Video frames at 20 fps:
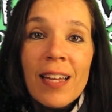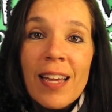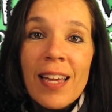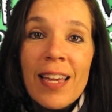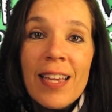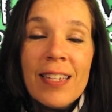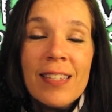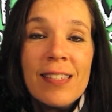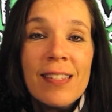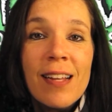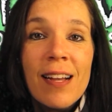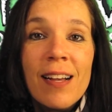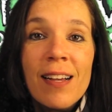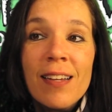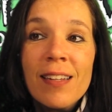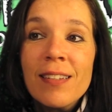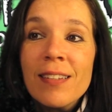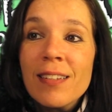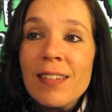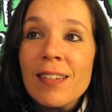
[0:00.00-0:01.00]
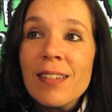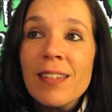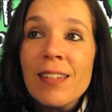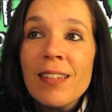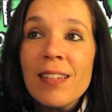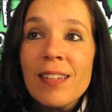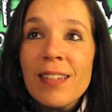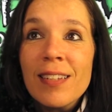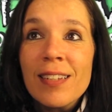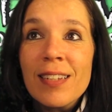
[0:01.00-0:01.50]
he's not
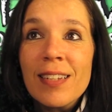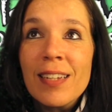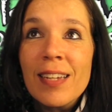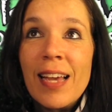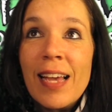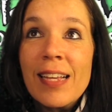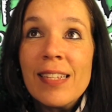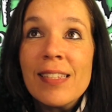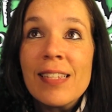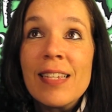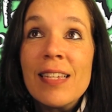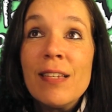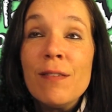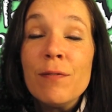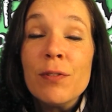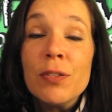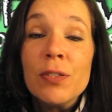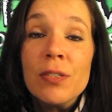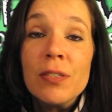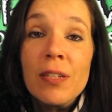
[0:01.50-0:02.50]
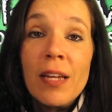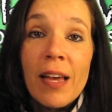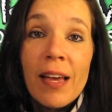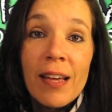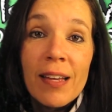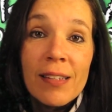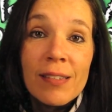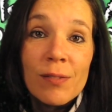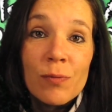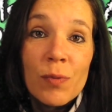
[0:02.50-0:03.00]
as evil
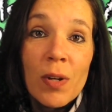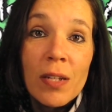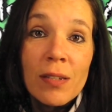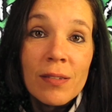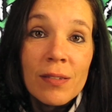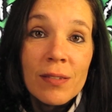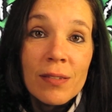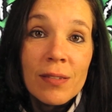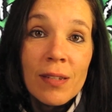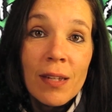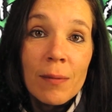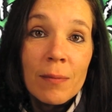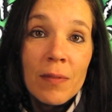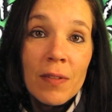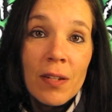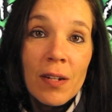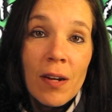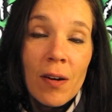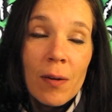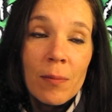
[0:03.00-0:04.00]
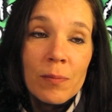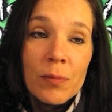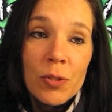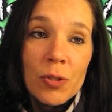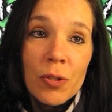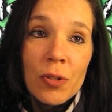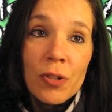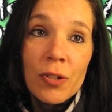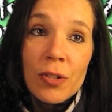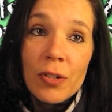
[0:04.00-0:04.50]
as Russell. Um, you know, I'm
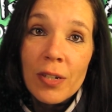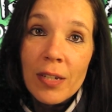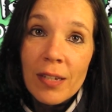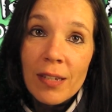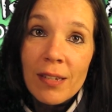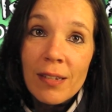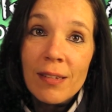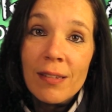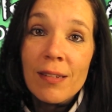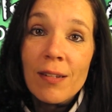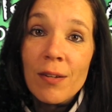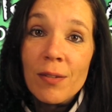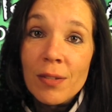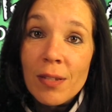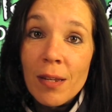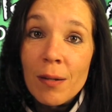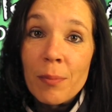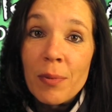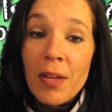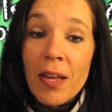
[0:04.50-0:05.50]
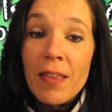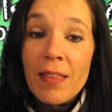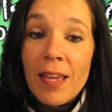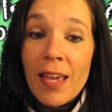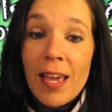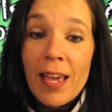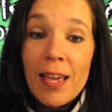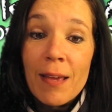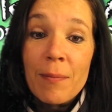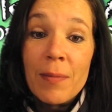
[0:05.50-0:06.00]
sure he knows how to play the
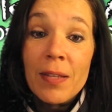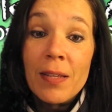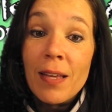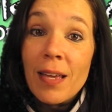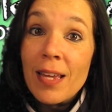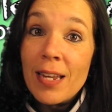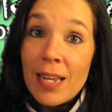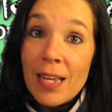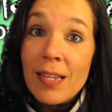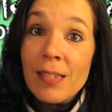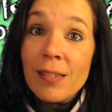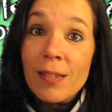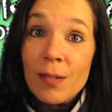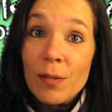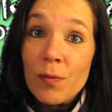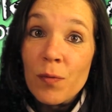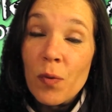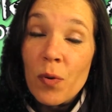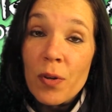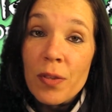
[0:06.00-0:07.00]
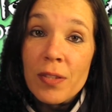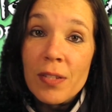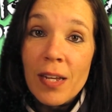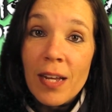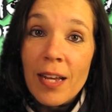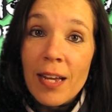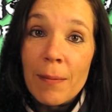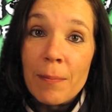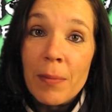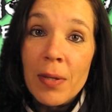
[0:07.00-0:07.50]
game. It is his fourth
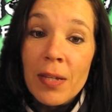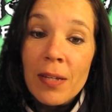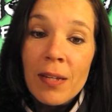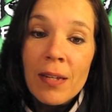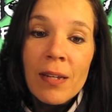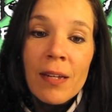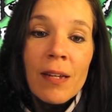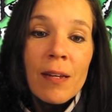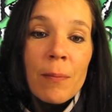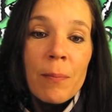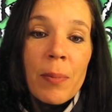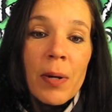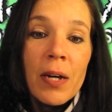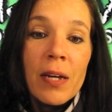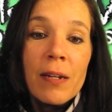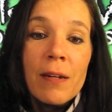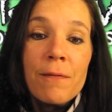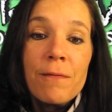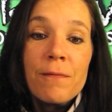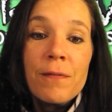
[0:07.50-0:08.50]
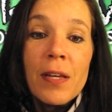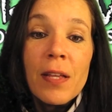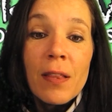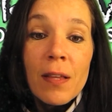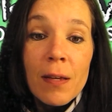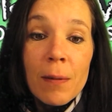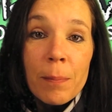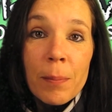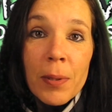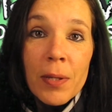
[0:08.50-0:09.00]
time. But
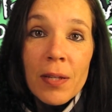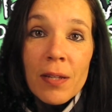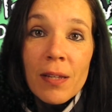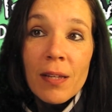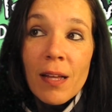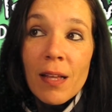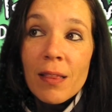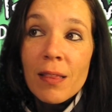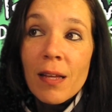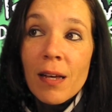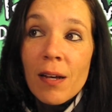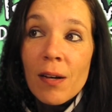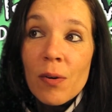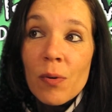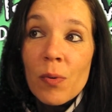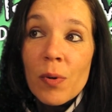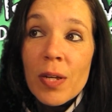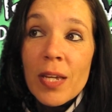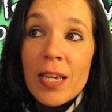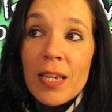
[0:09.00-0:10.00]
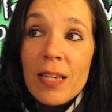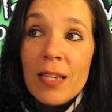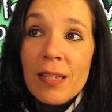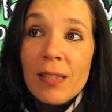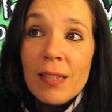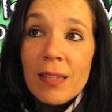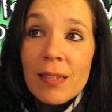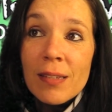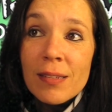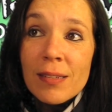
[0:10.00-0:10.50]
Philip, hello,
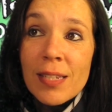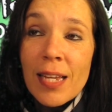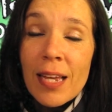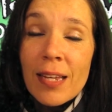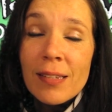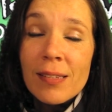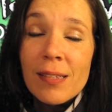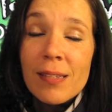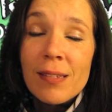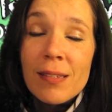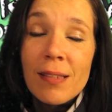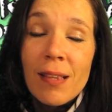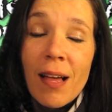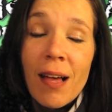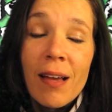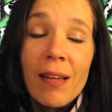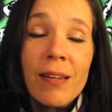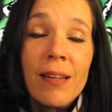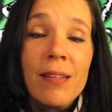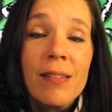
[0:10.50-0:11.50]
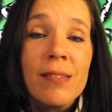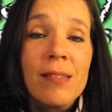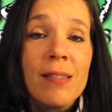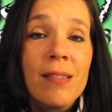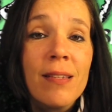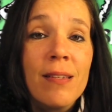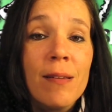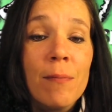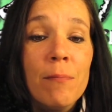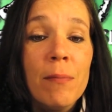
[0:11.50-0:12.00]
he takes the slot as
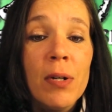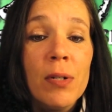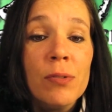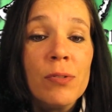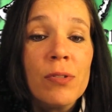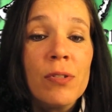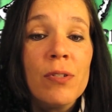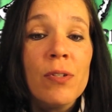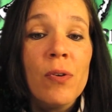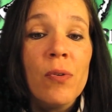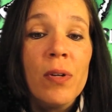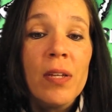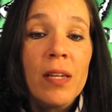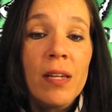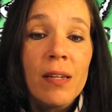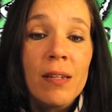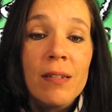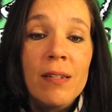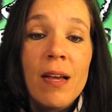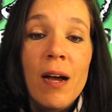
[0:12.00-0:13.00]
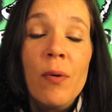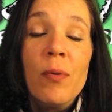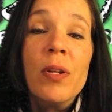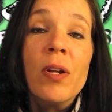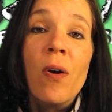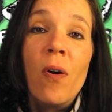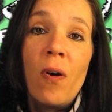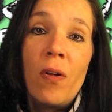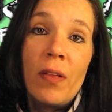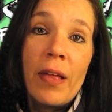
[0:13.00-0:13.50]
the most annoying
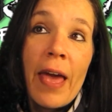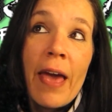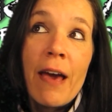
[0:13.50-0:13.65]
know-it-all